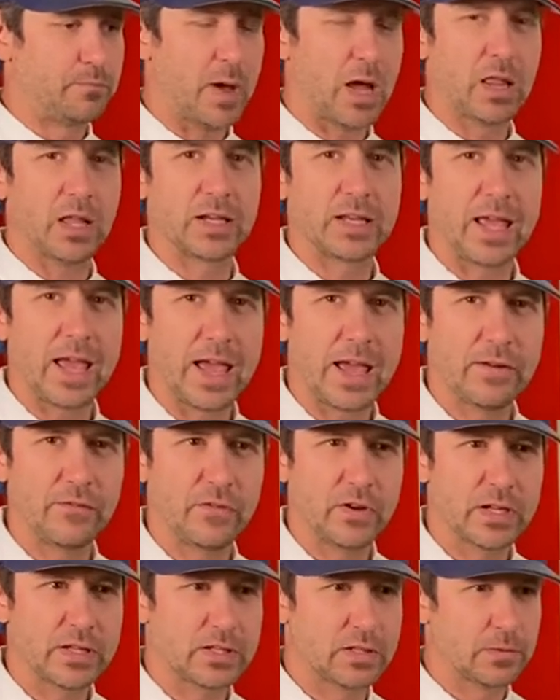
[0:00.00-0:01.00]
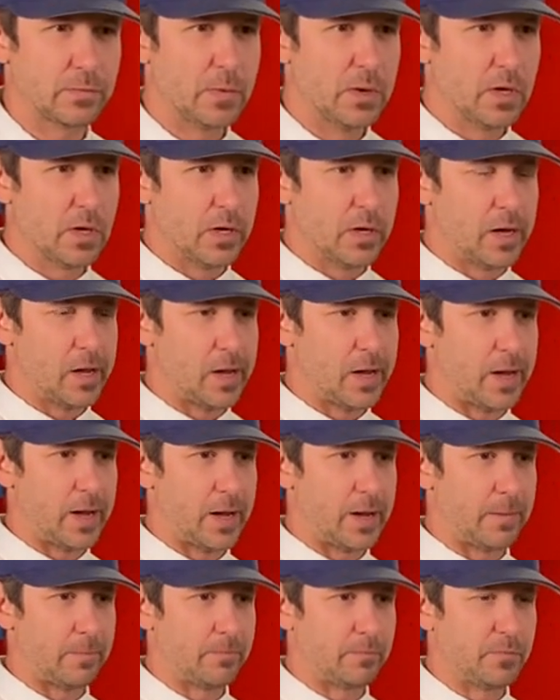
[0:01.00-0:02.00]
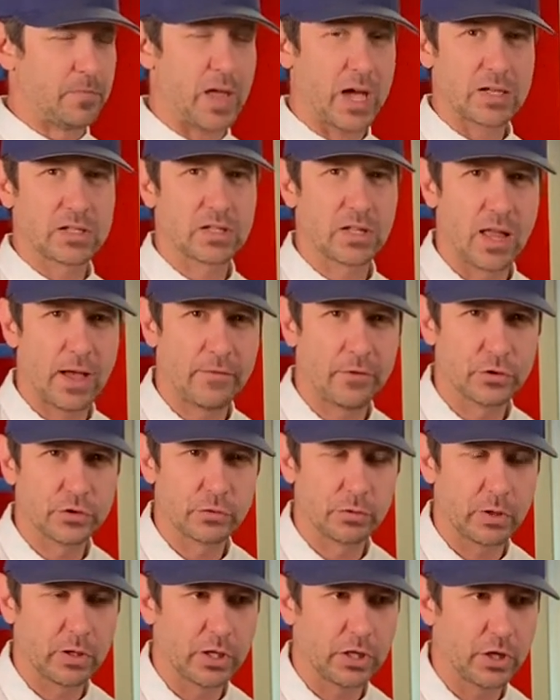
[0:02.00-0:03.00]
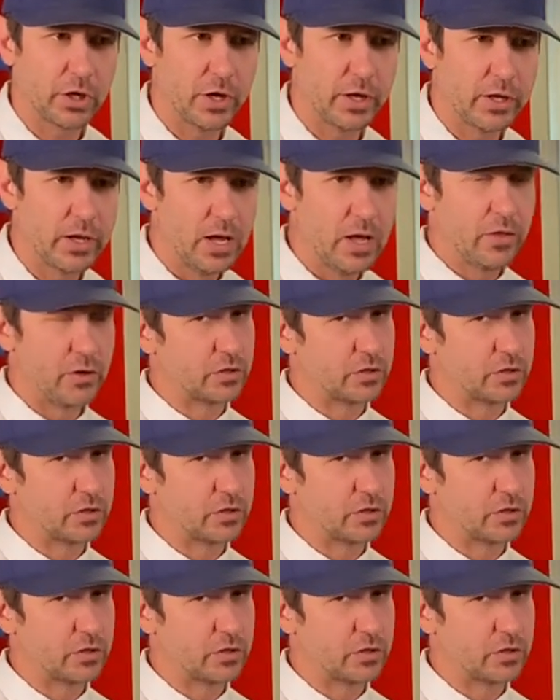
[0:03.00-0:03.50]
Bella Canvas. Um, next level's really good.